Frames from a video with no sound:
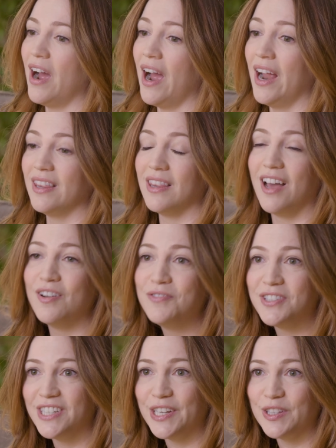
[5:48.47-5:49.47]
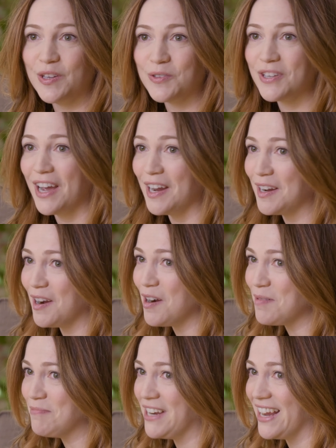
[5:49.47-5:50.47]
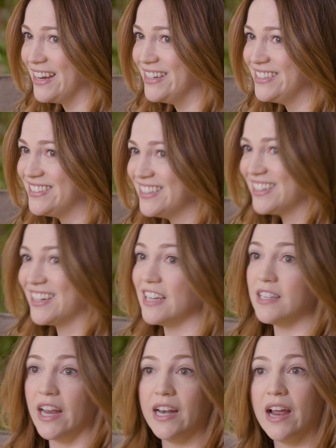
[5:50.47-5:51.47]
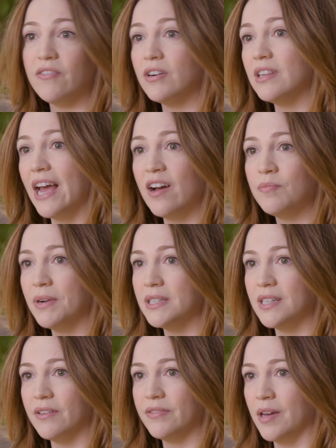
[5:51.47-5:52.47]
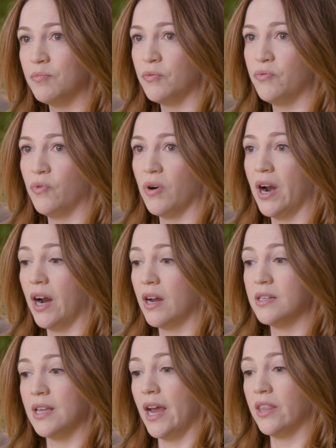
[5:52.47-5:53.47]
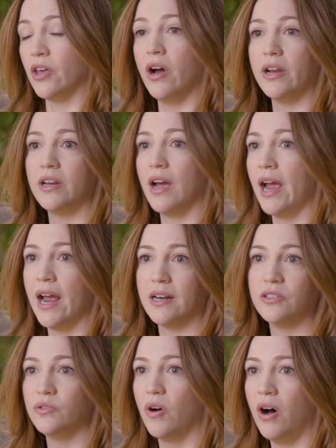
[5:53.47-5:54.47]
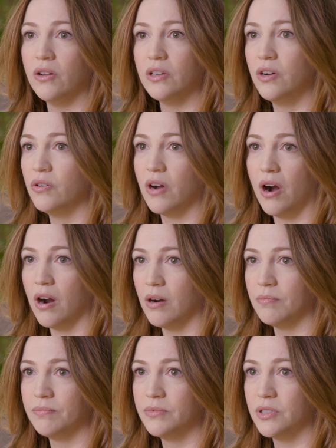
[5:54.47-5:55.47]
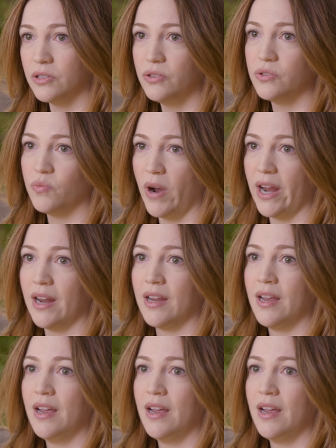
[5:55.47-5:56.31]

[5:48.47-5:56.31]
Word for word: I love seeing those high carb days because I never allowed myself that before because I thought I had to do all low carb to lose weight.